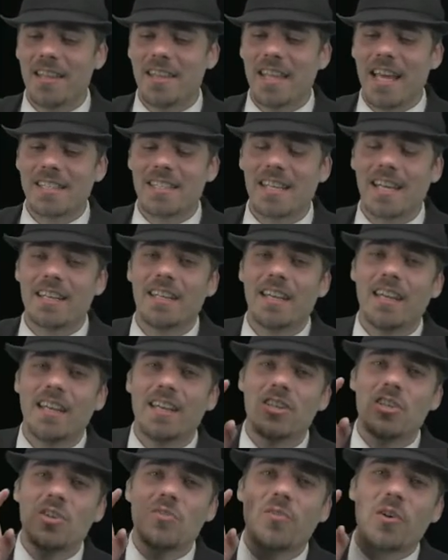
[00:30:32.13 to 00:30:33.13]
That said,
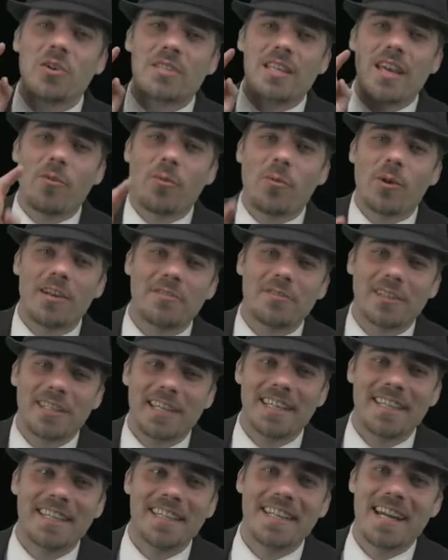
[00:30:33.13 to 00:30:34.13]
you folks have a wonderful
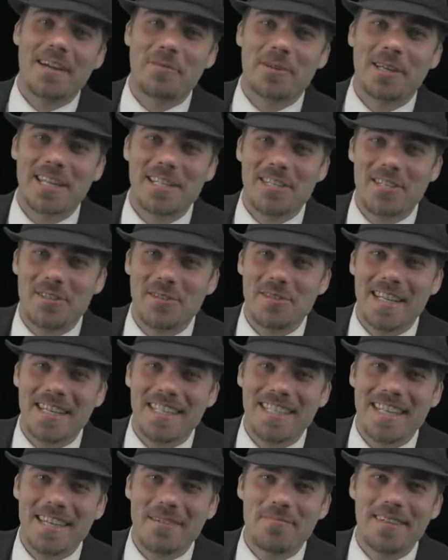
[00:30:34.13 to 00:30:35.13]
day, and I will catch you
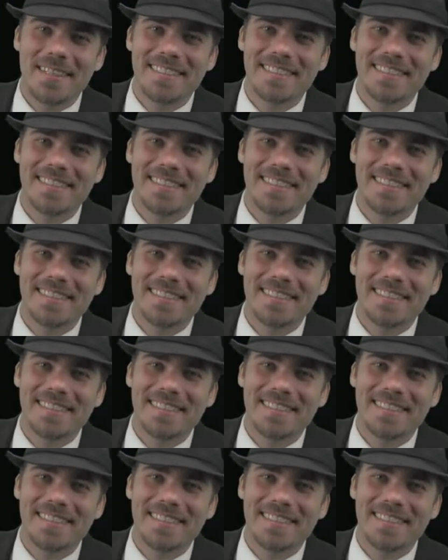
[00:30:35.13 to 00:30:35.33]
next time.